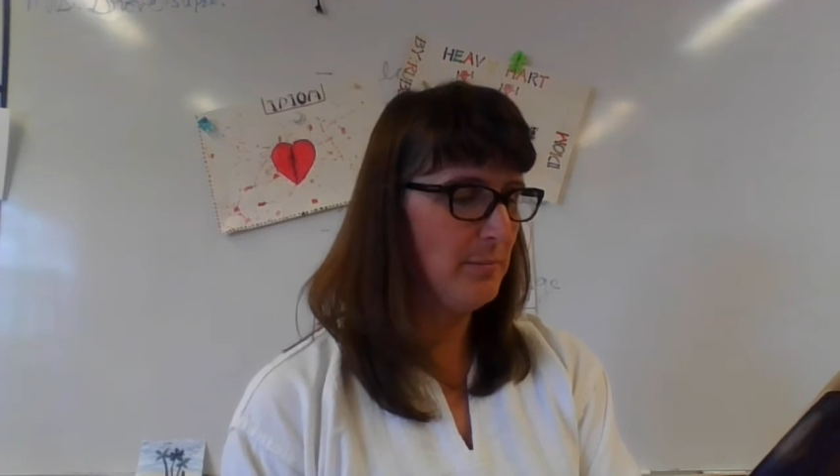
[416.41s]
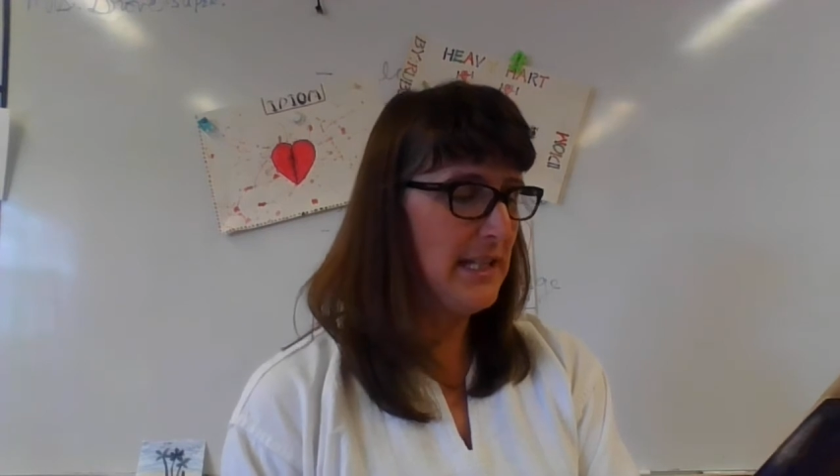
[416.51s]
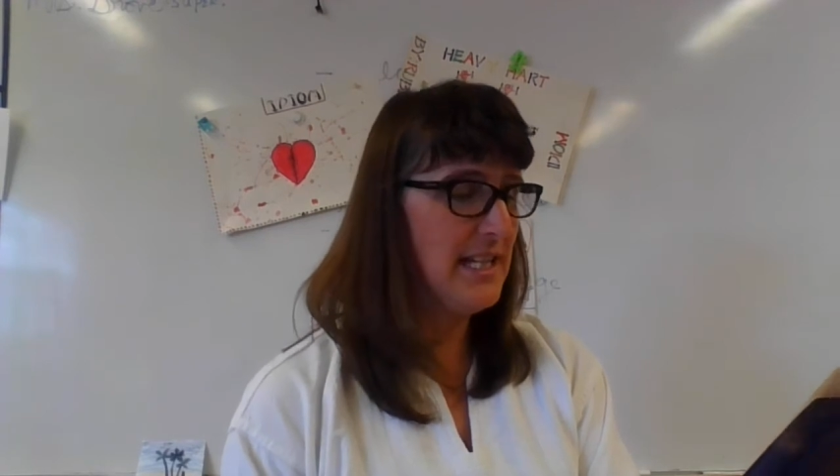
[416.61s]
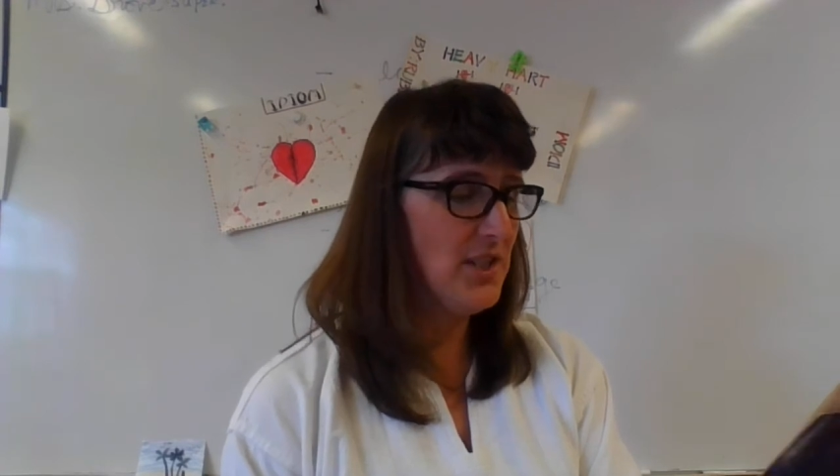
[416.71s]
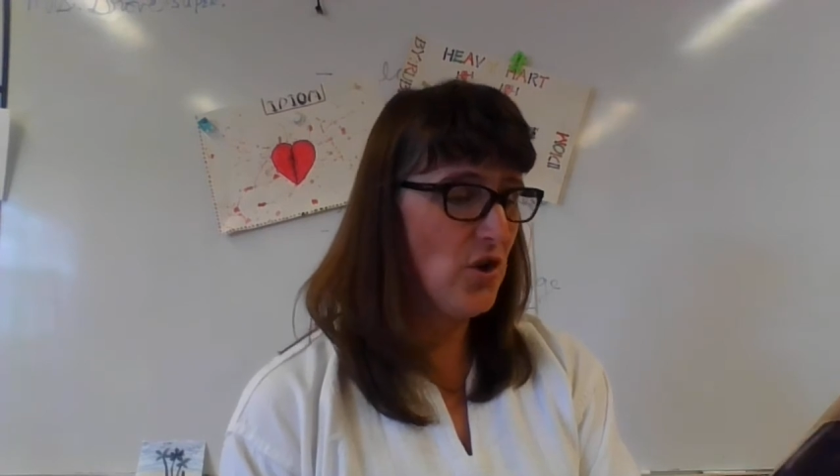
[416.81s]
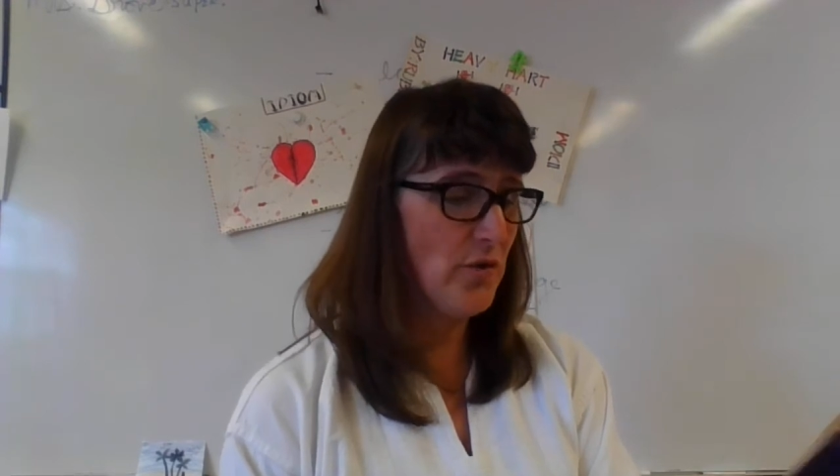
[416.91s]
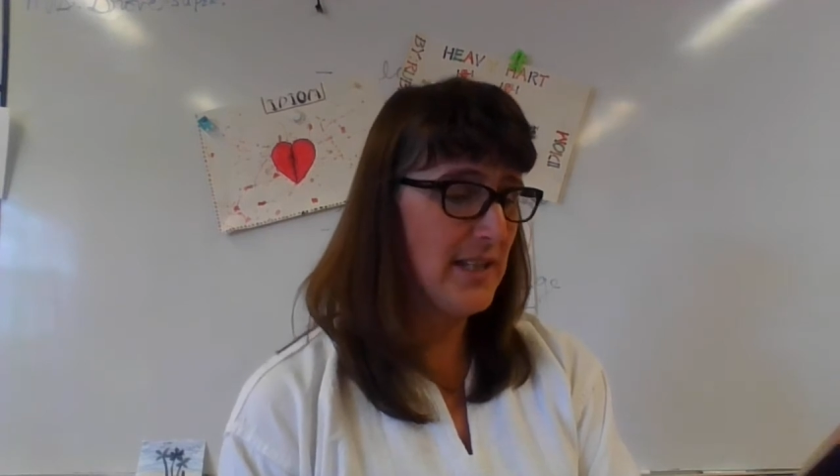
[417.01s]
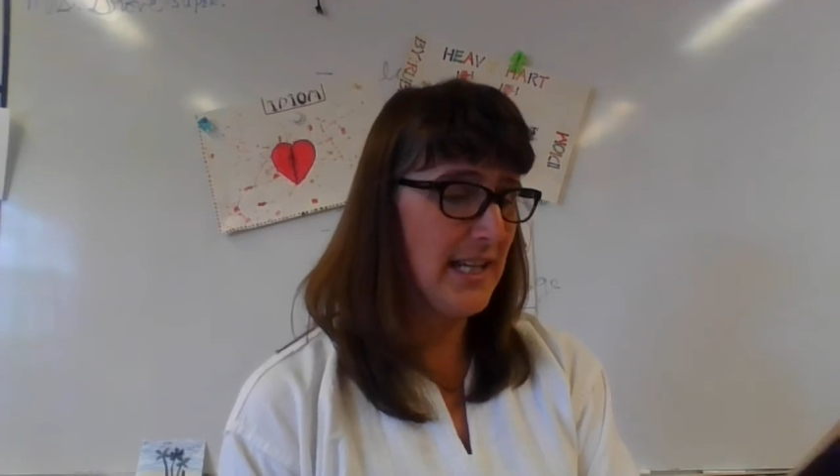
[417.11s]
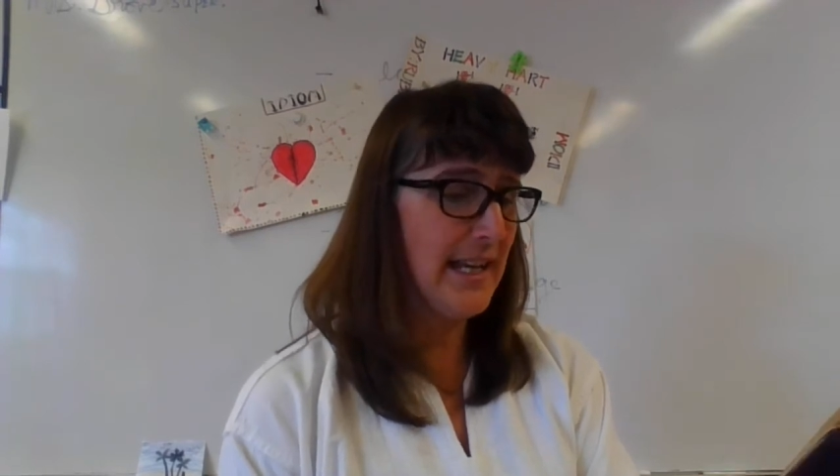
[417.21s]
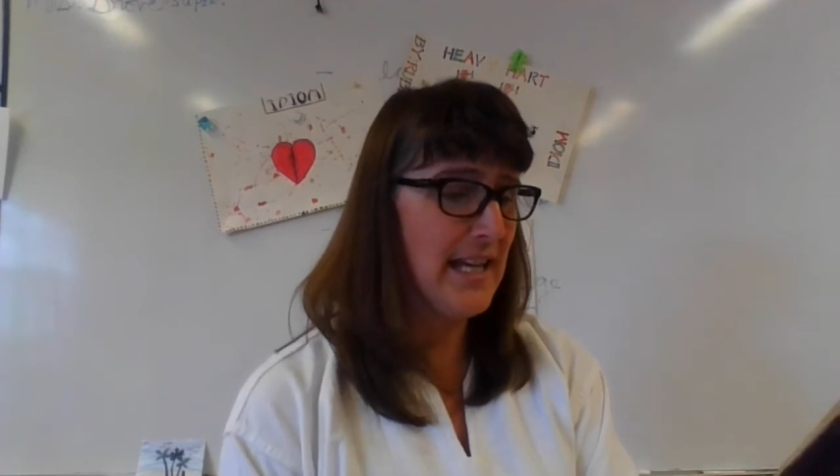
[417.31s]
please,
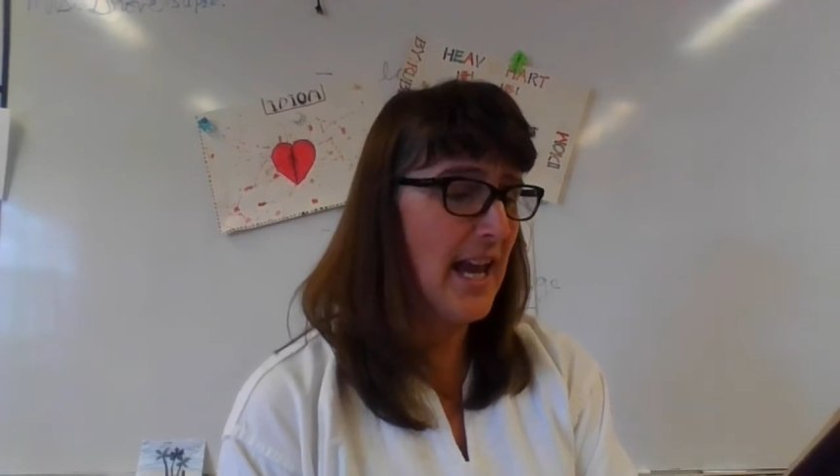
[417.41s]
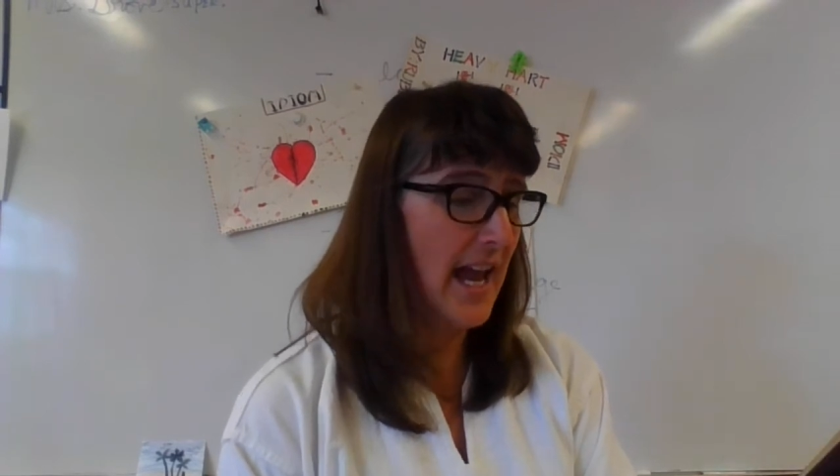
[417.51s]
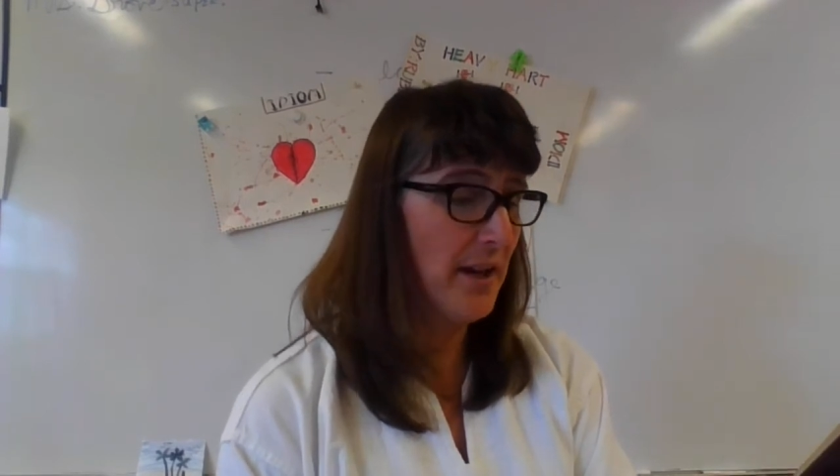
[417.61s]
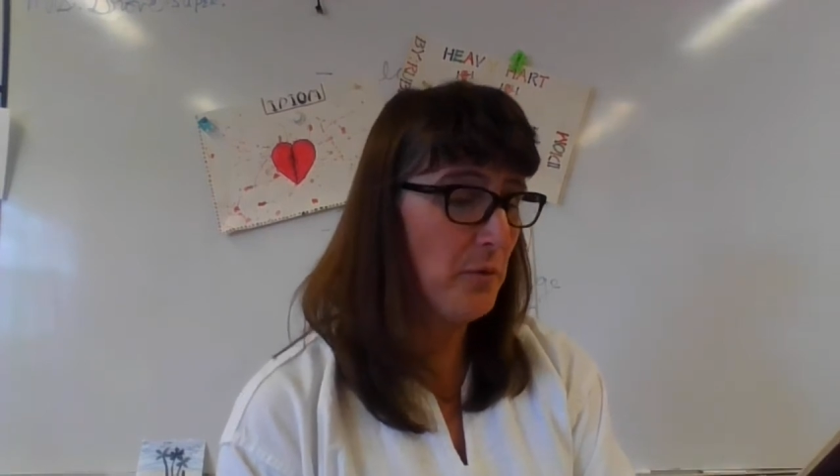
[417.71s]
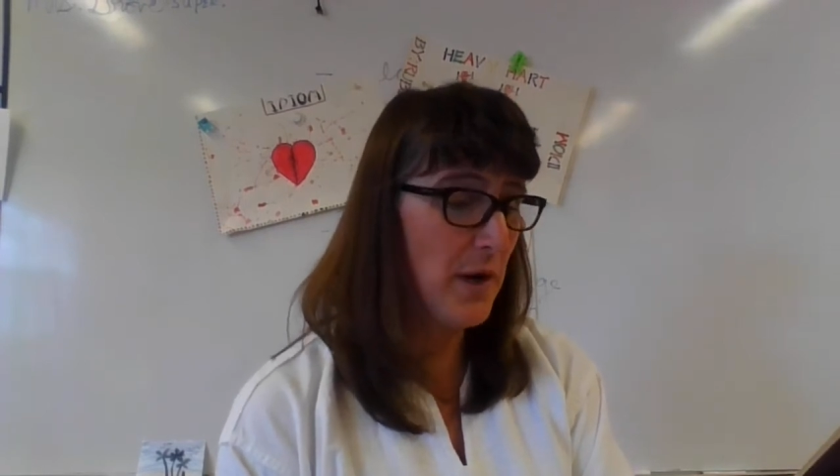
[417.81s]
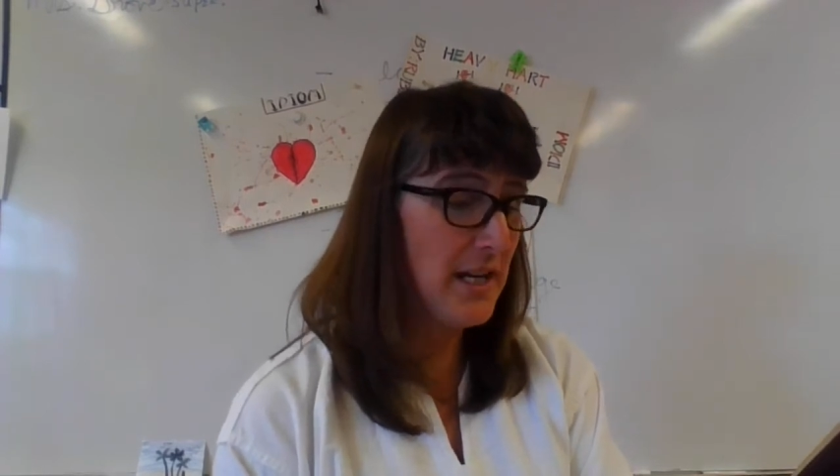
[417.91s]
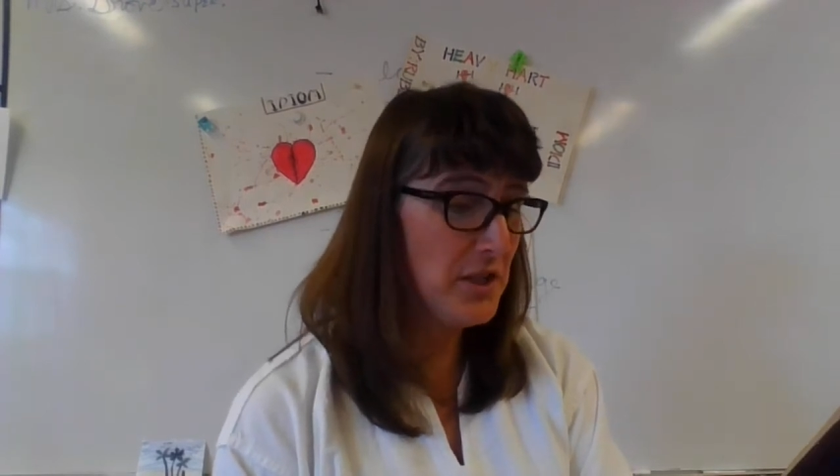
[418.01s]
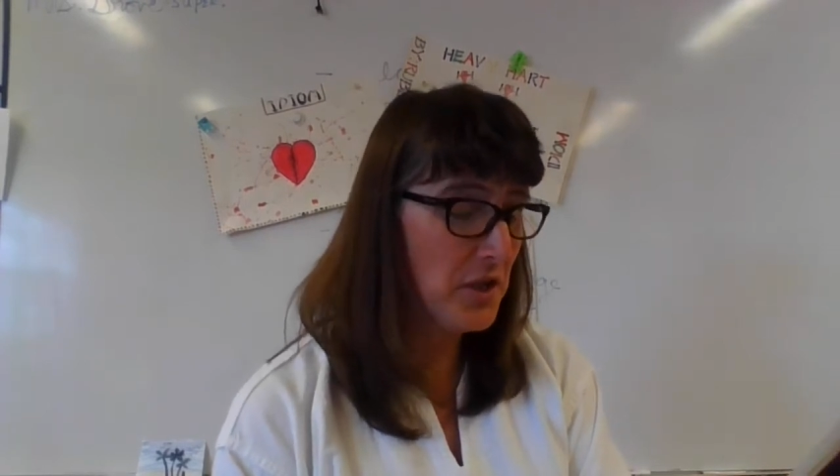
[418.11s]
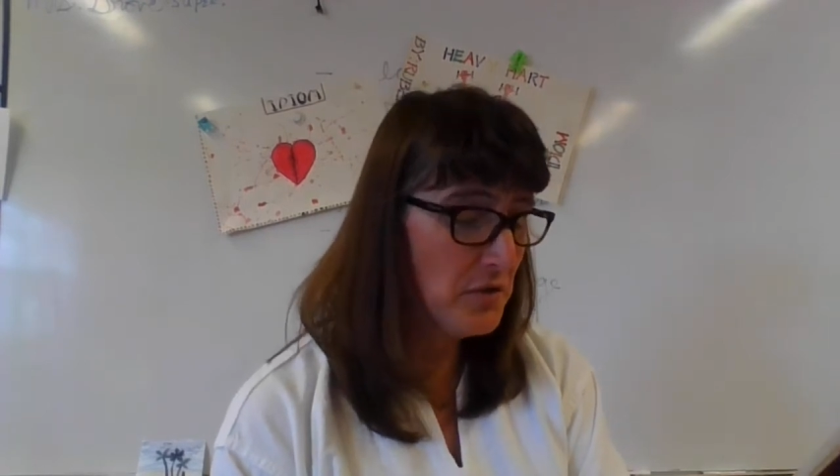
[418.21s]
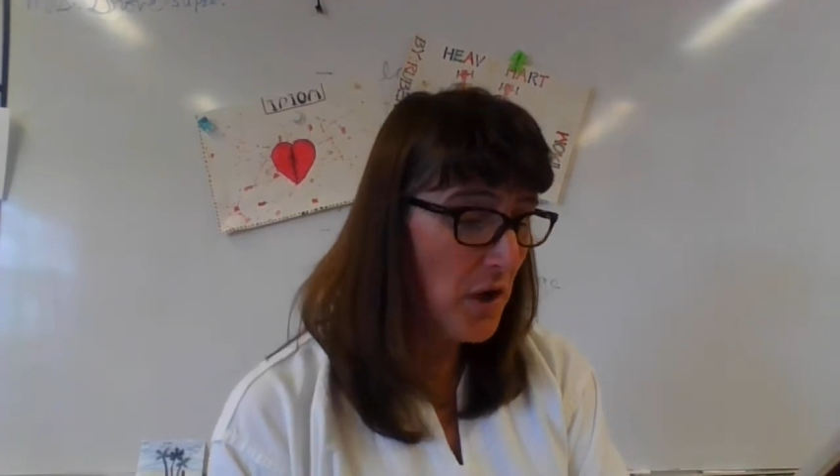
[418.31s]
Josie, I can't
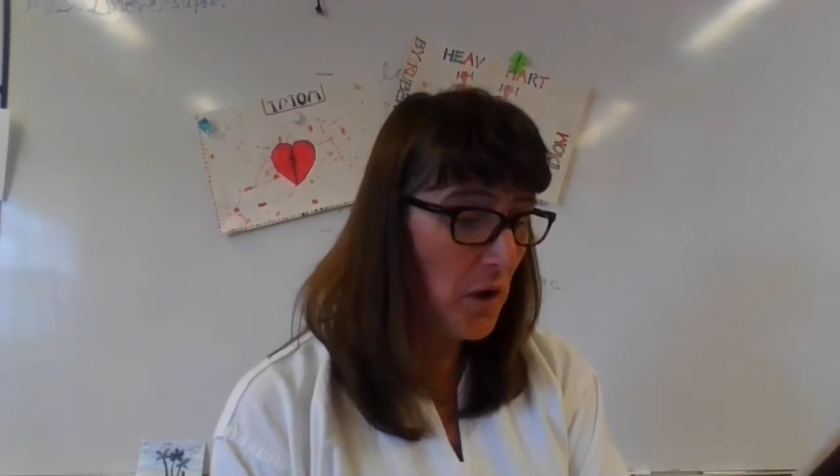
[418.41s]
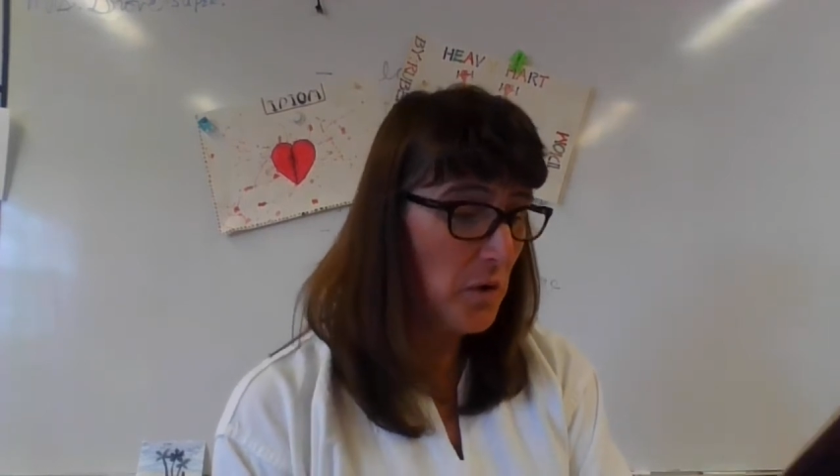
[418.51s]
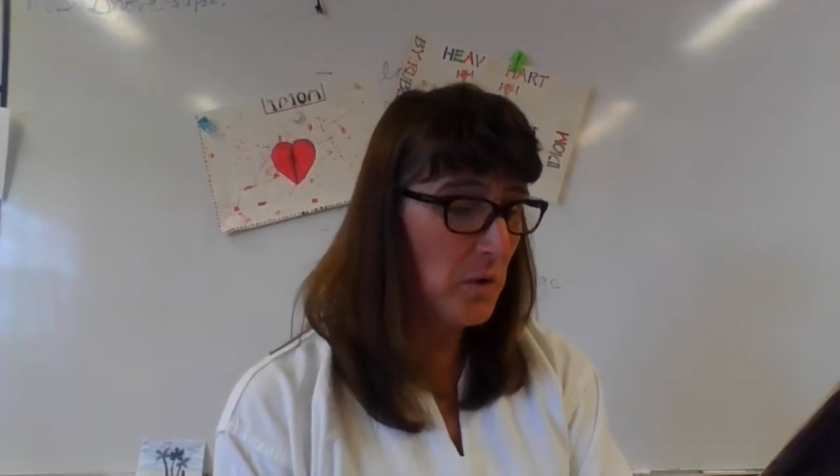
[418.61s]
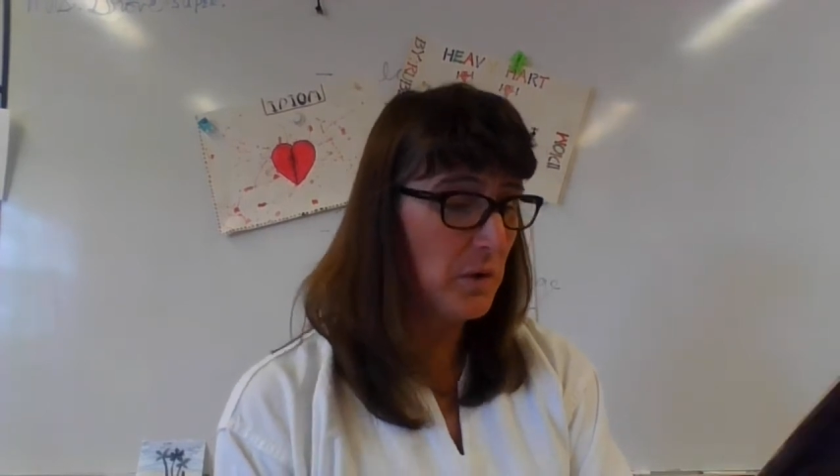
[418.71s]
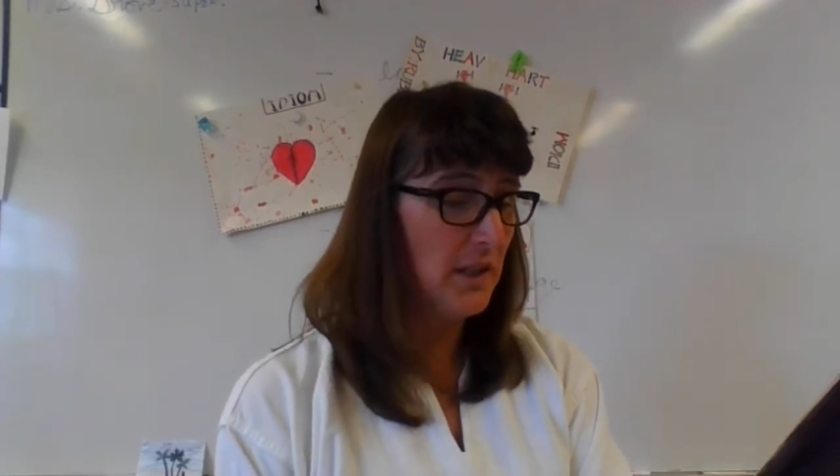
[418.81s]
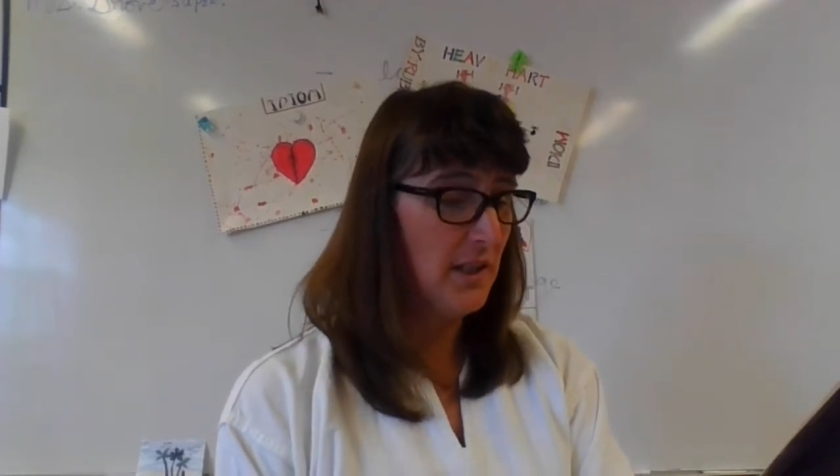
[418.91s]
wait to know.